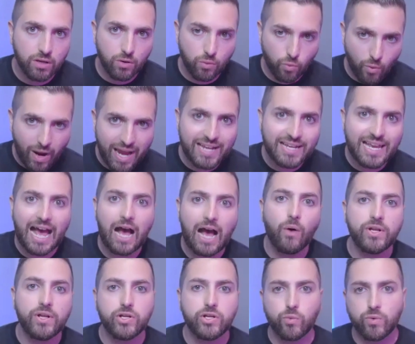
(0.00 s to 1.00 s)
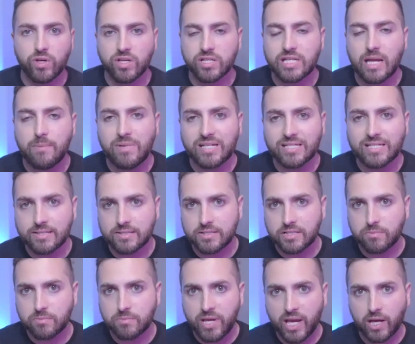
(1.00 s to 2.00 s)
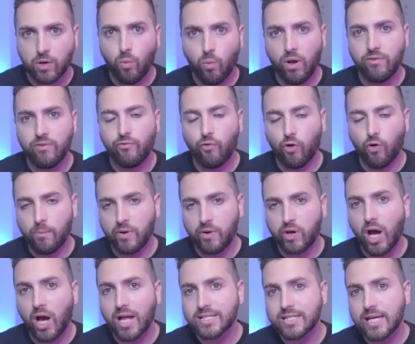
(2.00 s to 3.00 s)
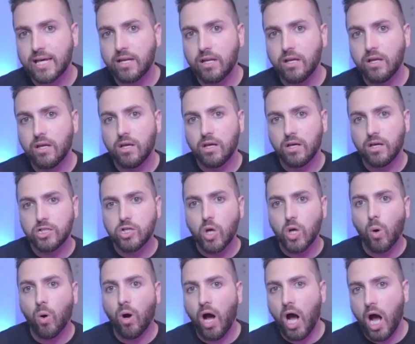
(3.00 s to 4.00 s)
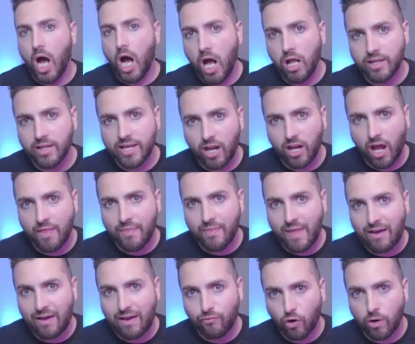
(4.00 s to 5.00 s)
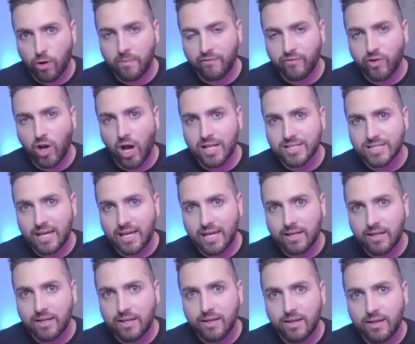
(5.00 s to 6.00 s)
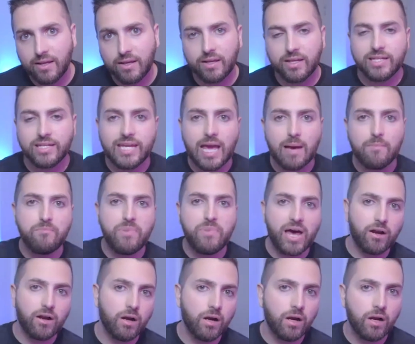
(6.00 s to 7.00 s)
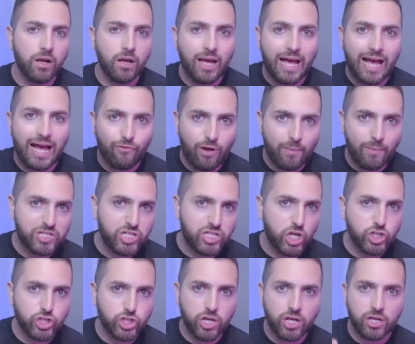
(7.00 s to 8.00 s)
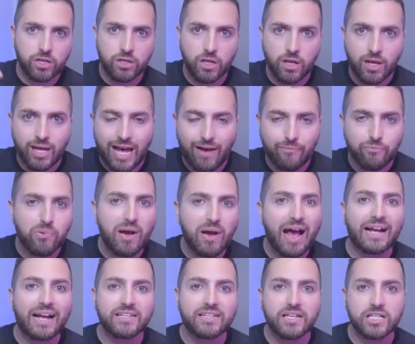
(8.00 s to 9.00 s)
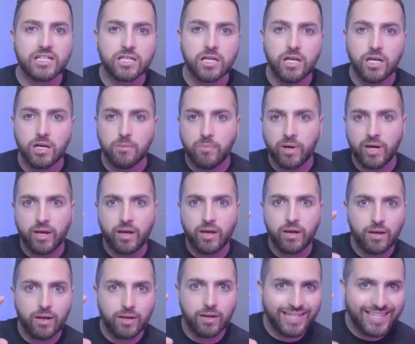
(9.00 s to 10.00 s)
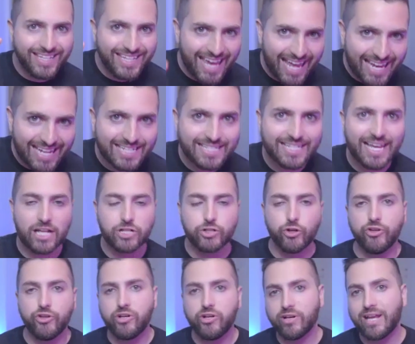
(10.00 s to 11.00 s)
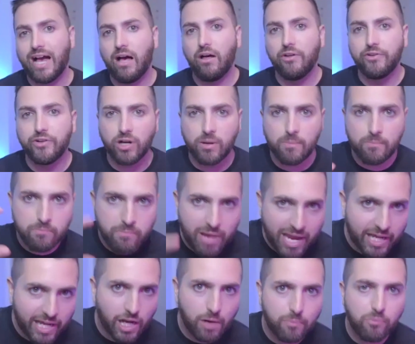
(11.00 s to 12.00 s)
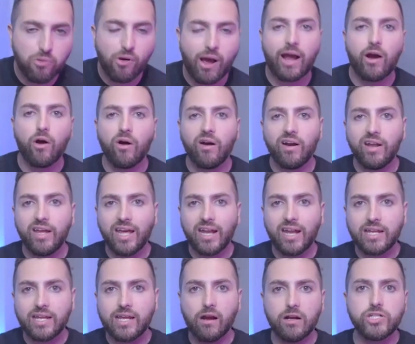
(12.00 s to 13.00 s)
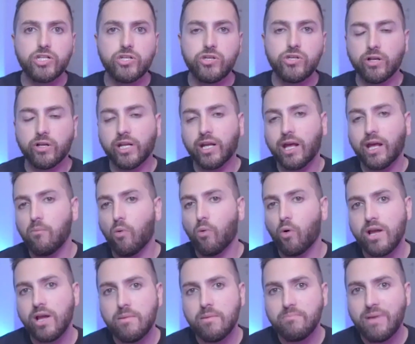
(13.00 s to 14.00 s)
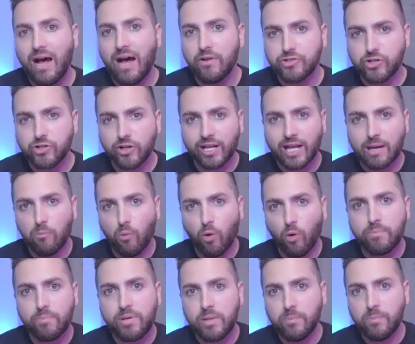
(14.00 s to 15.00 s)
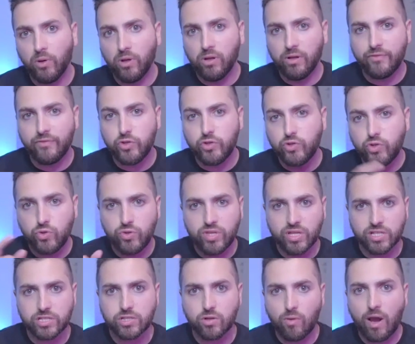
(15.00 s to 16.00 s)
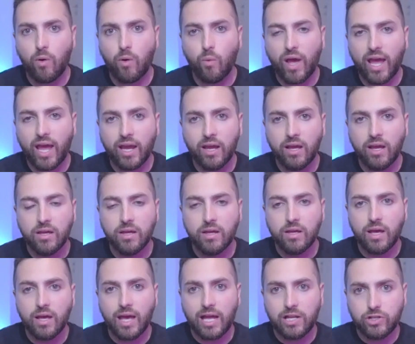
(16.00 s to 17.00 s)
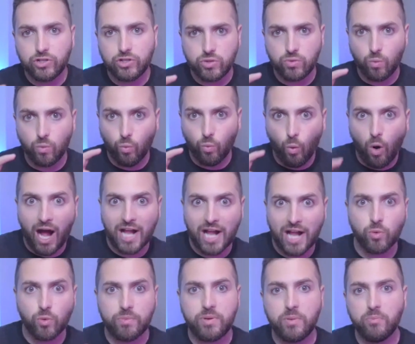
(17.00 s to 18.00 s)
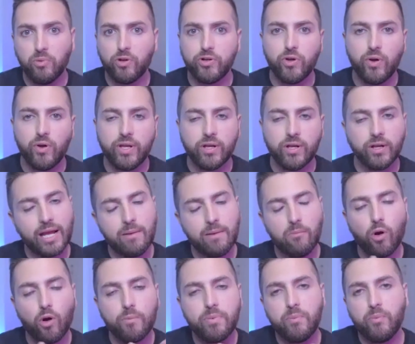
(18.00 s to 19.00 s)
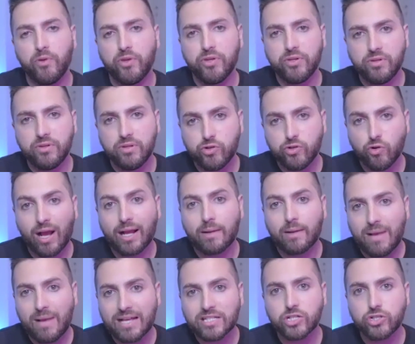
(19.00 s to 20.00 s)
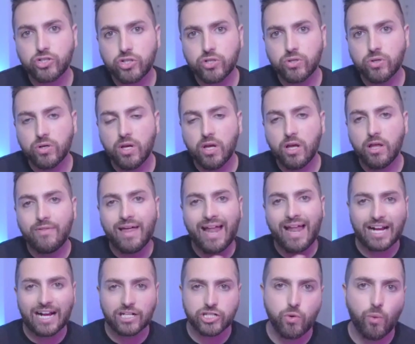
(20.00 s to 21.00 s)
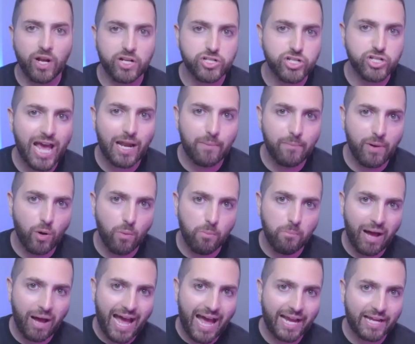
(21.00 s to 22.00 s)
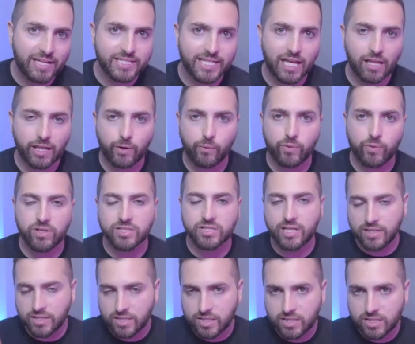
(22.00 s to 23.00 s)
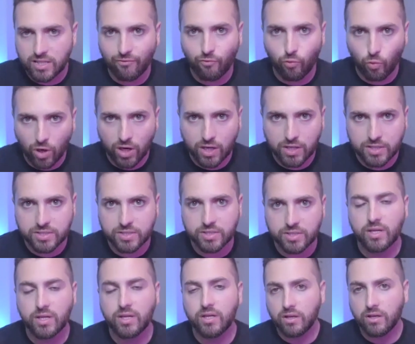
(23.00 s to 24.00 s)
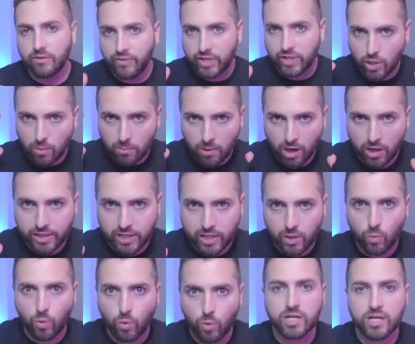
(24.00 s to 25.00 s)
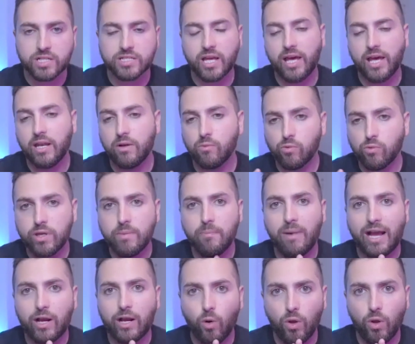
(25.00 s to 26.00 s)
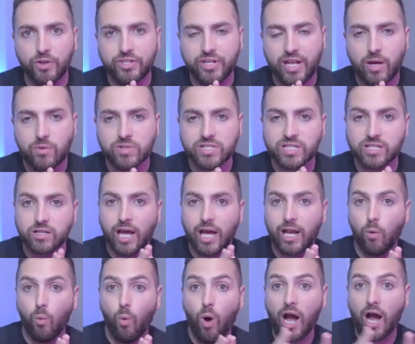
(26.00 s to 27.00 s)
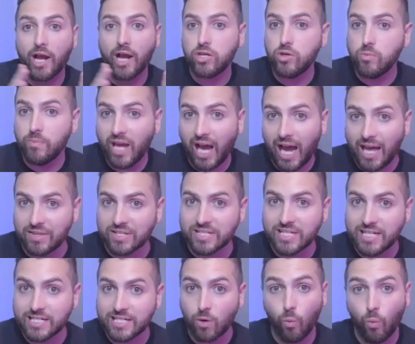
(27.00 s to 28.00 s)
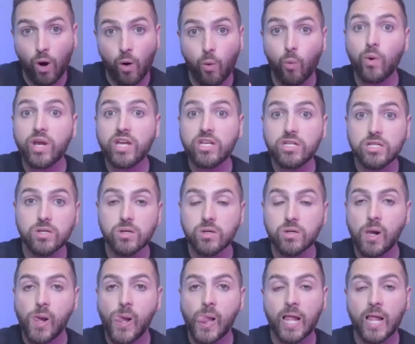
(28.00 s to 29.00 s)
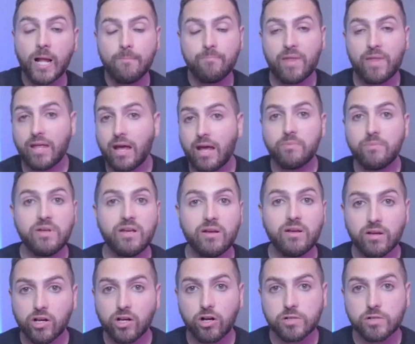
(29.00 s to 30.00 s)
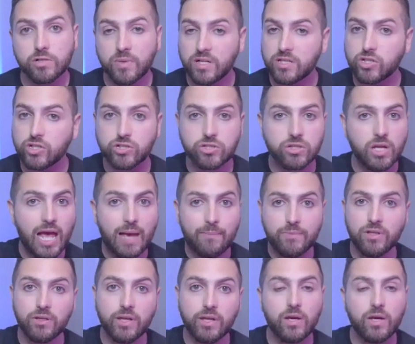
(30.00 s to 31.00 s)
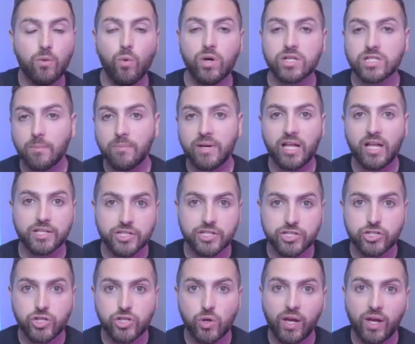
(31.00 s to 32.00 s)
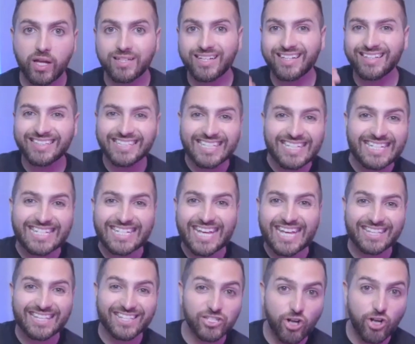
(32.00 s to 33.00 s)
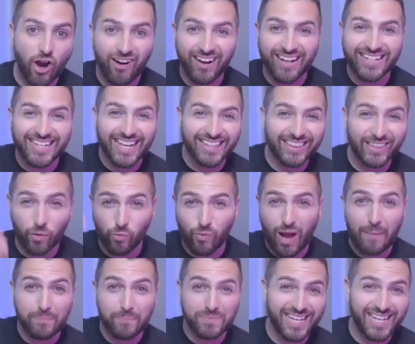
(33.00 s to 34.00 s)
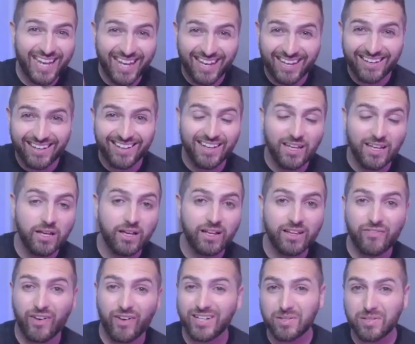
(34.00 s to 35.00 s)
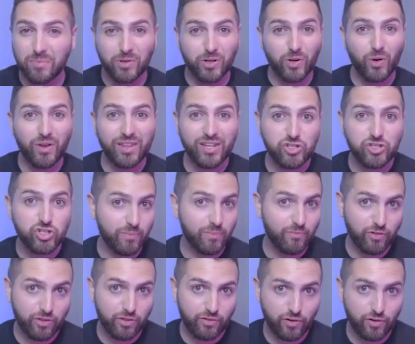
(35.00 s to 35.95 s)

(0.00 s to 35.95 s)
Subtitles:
right now in your real estate business is pick one form of content, go all in on that form of content, get better, have repetition, have practice, but get it scheduled in your calendar, make it a priority. And I guarantee you're going to get more inbounds. You're going to get more people. If you do this the right way and you watch what people are doing, you're going to get more people to direct message you that actually want to chat about buying and selling real estate. This stuff works. Video marketing works. And really my goal today was kind of walk you behind the scenes of what we do. And that would be an encouragement, is just emulate what somebody else is doing to at least get started, get the reps in. It's very similar to going to the gym for the